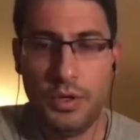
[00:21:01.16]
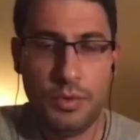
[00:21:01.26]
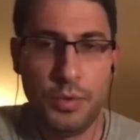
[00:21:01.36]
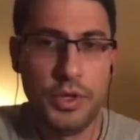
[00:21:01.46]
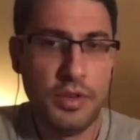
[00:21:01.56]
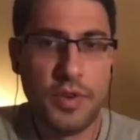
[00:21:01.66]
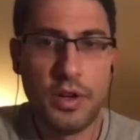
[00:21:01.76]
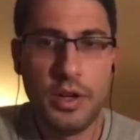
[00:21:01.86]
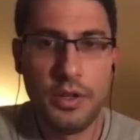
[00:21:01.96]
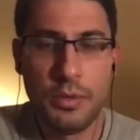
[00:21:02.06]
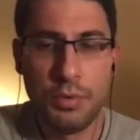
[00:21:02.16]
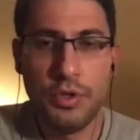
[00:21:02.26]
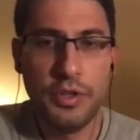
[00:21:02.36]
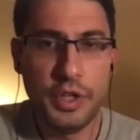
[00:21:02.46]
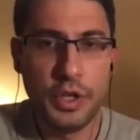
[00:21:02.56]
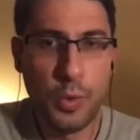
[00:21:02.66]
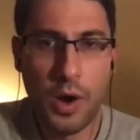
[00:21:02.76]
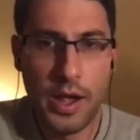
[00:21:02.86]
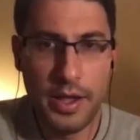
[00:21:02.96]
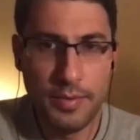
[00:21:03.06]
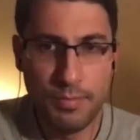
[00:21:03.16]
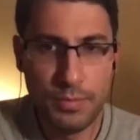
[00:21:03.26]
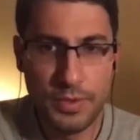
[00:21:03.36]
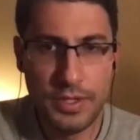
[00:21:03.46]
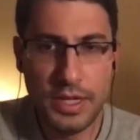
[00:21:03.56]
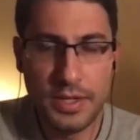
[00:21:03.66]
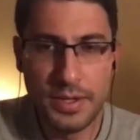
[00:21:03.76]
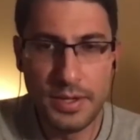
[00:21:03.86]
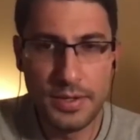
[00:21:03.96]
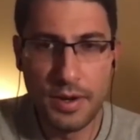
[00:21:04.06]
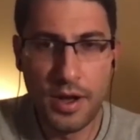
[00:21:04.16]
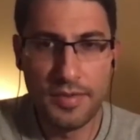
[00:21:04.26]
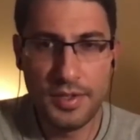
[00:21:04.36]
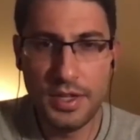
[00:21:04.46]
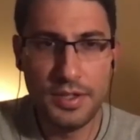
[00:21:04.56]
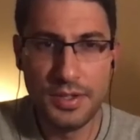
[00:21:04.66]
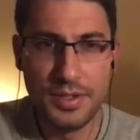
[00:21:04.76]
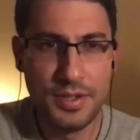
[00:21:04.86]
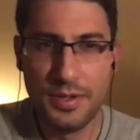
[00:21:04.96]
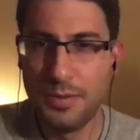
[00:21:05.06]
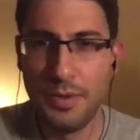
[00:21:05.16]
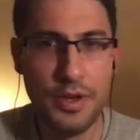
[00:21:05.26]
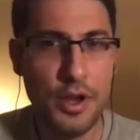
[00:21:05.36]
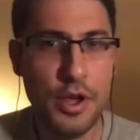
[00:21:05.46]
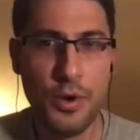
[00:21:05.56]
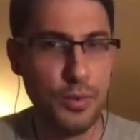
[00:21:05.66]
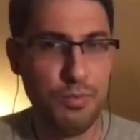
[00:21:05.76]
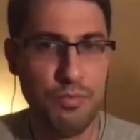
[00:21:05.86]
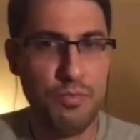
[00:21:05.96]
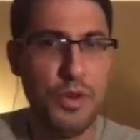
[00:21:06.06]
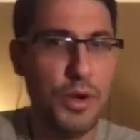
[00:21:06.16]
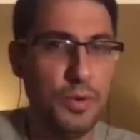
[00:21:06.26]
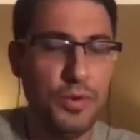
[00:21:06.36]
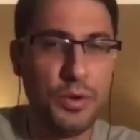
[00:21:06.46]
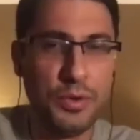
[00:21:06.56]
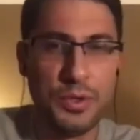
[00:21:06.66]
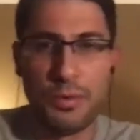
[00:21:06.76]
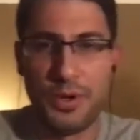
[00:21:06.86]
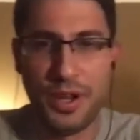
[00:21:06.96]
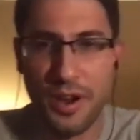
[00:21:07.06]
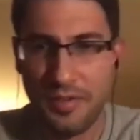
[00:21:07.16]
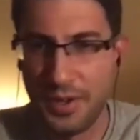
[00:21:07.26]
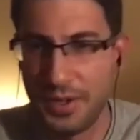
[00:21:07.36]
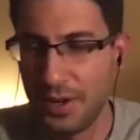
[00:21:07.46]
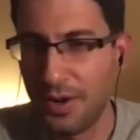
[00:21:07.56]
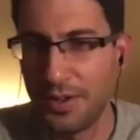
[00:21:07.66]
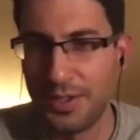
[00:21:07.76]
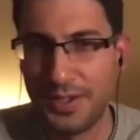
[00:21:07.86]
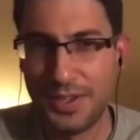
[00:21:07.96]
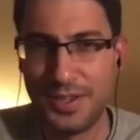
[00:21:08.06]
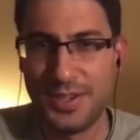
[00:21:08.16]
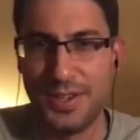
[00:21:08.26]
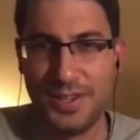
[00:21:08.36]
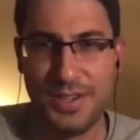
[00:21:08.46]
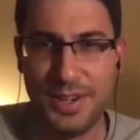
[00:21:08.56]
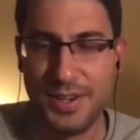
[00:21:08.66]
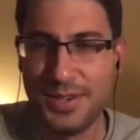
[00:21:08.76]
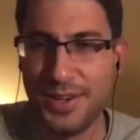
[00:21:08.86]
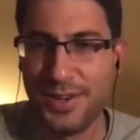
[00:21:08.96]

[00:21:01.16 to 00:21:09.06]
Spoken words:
which have all had completely quiet seasons and off seasons, and there's been no local sports coverage at all to discuss here. So,